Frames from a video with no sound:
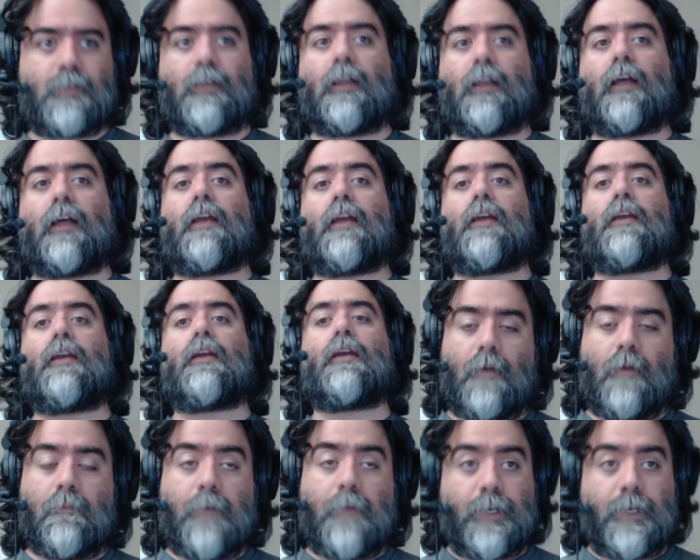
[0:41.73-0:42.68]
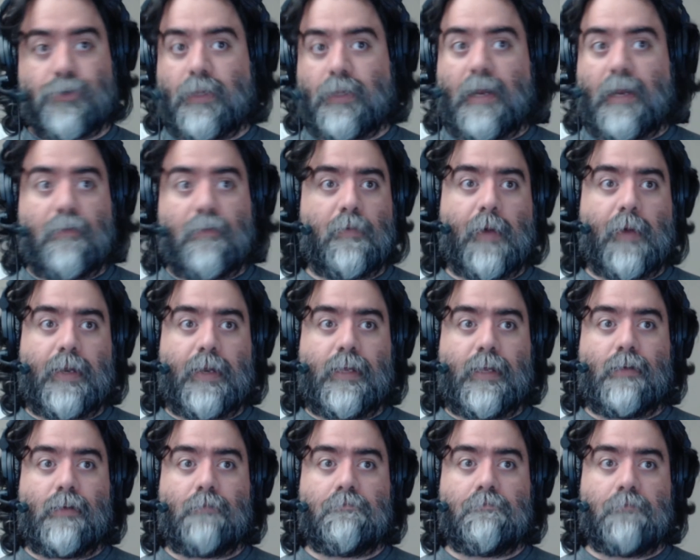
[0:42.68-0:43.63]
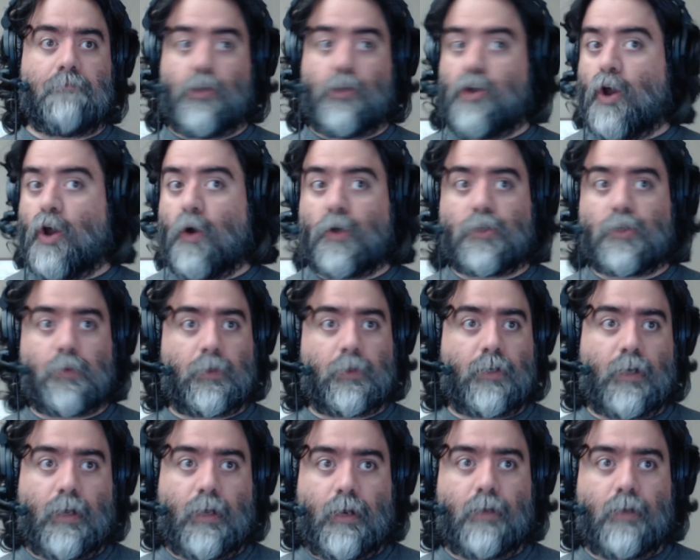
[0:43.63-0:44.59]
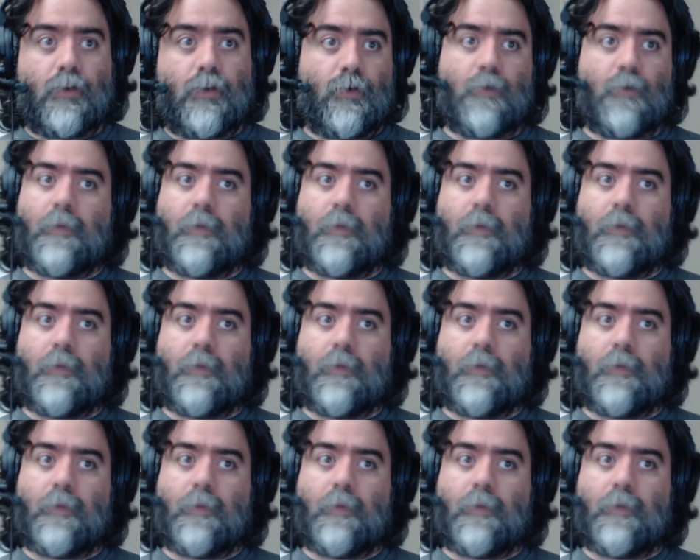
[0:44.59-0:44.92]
like make sure that everybody knows what they're gonna do,